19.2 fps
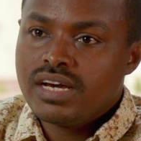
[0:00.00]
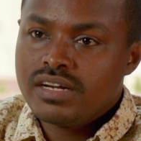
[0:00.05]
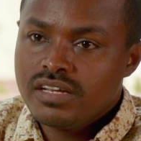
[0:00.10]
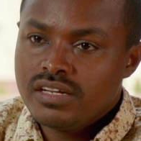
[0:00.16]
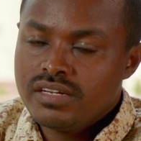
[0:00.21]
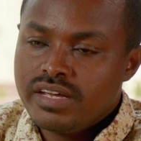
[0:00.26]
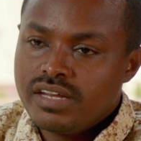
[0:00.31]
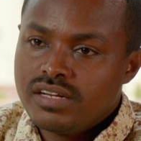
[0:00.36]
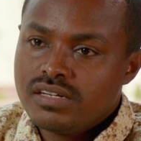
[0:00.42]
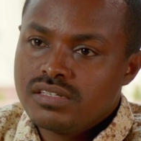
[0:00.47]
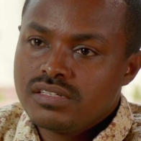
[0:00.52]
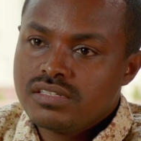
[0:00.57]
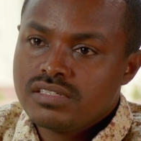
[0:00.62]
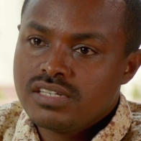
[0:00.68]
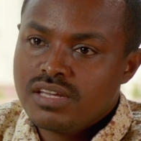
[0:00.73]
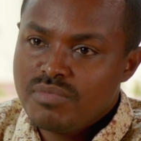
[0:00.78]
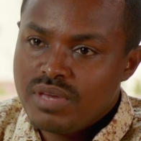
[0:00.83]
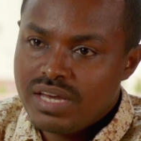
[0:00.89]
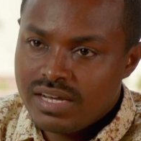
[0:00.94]
arid and
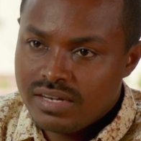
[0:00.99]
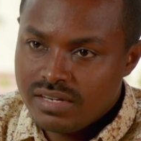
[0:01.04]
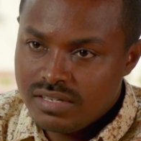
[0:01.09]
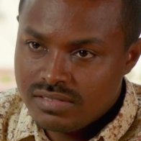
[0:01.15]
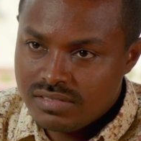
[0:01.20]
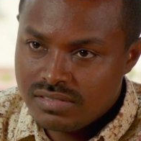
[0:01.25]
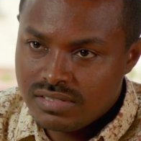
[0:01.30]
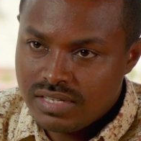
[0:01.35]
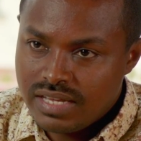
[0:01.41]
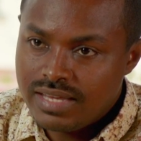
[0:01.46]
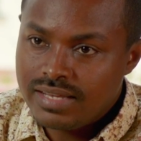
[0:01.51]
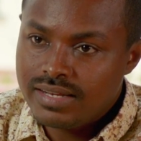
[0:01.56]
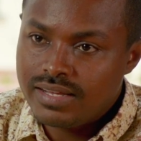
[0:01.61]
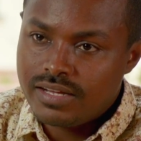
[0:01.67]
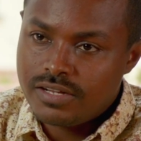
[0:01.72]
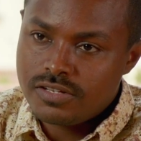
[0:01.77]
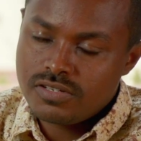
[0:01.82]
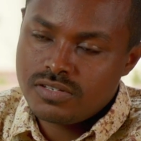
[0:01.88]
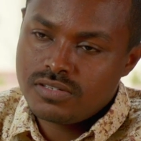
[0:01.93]
semi-arid
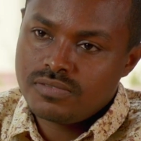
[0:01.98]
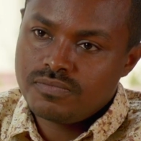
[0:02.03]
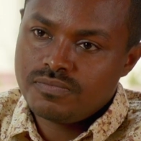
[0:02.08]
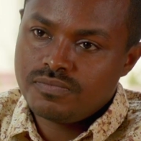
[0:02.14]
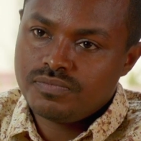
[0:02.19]
areas.